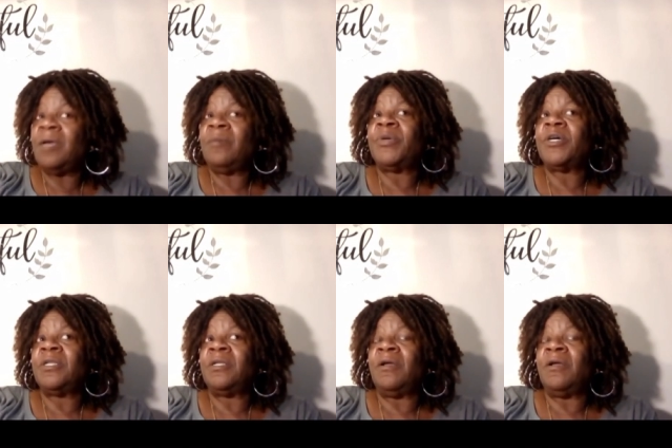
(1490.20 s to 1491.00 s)
but
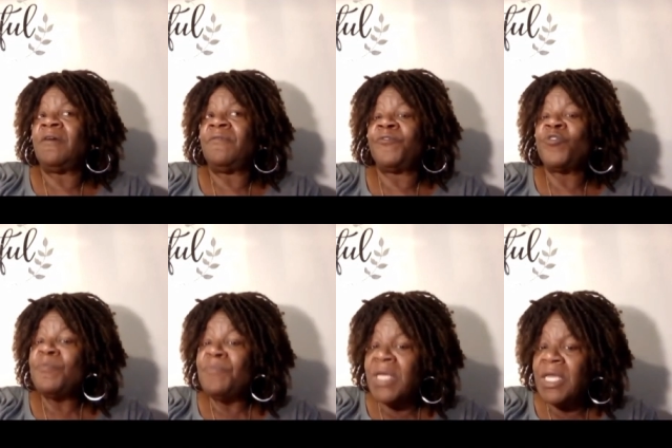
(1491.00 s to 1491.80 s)
uh, for
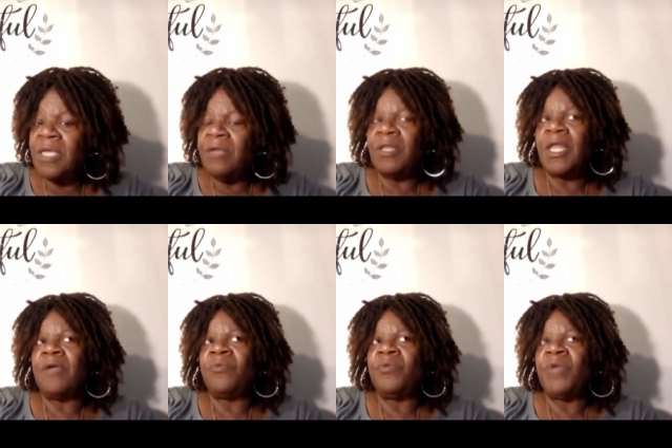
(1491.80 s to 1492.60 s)
me,
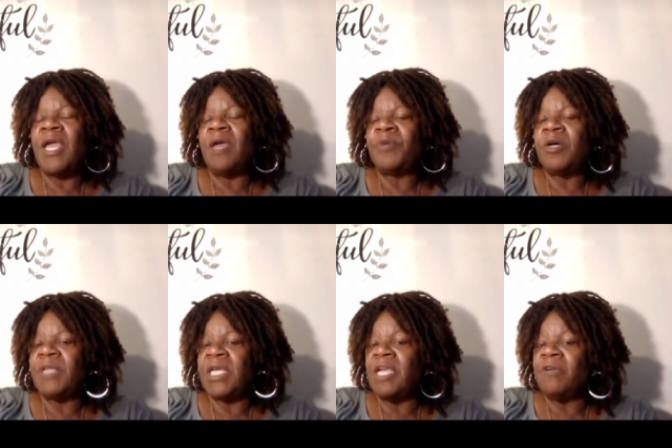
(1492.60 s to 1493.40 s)
like when we had
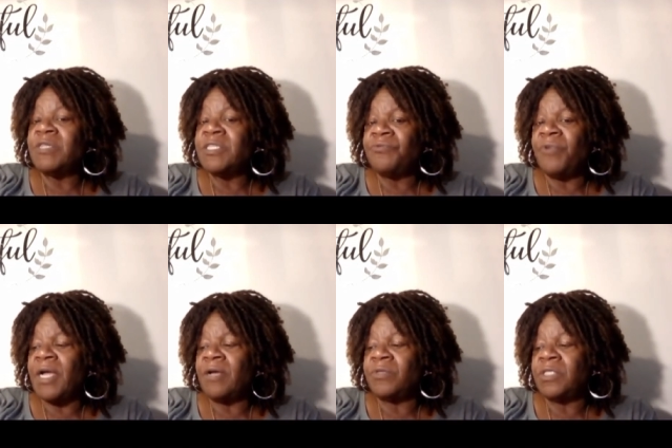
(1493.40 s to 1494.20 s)
public hearings
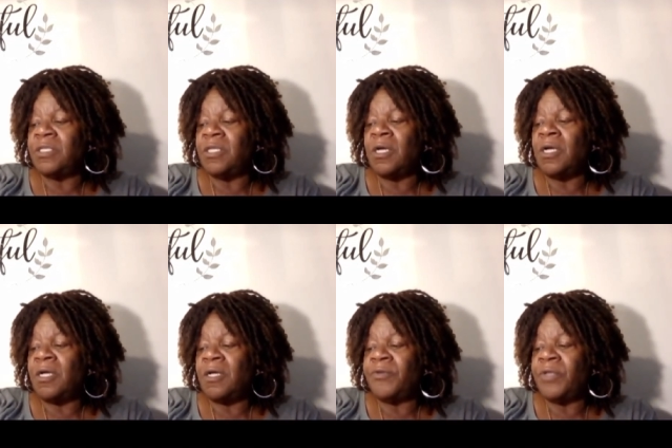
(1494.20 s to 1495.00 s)
around the,
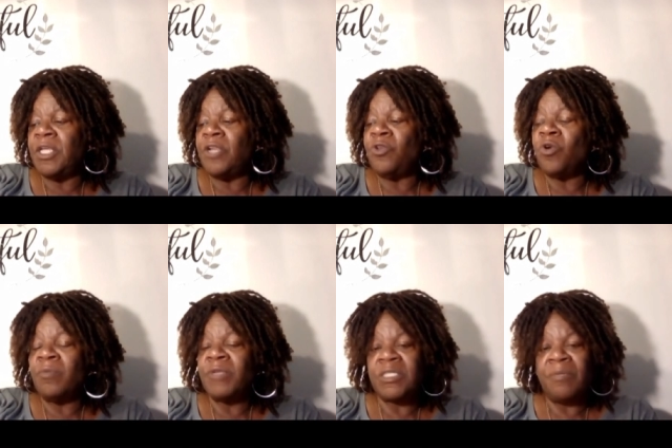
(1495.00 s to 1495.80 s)
uh, the
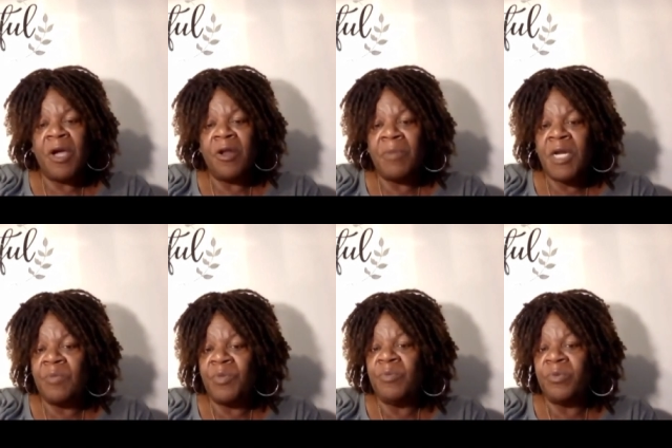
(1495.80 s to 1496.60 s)
enormous amount of
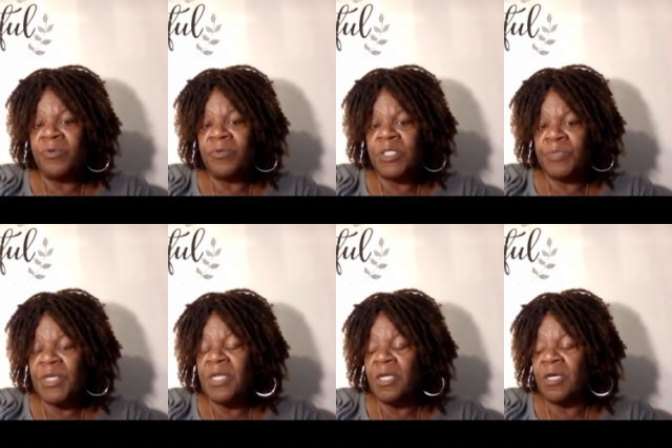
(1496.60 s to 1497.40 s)
money people
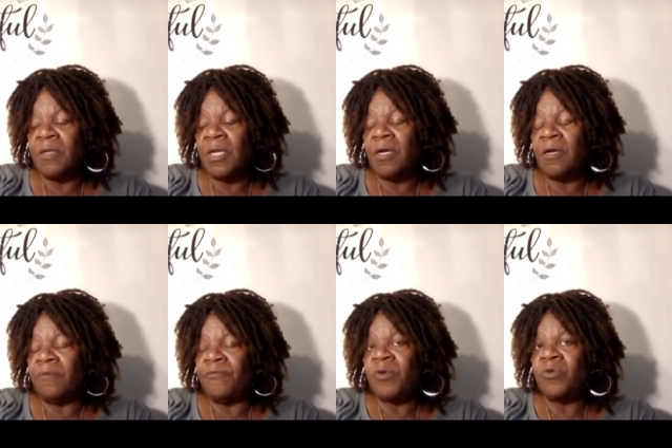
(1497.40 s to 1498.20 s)
spend on
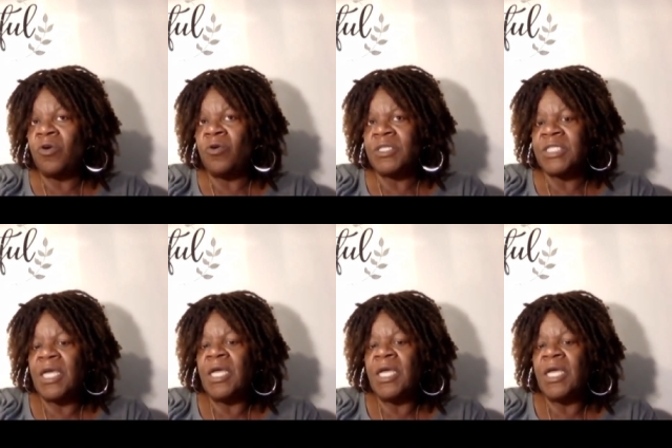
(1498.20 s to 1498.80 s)
uh, phone calls,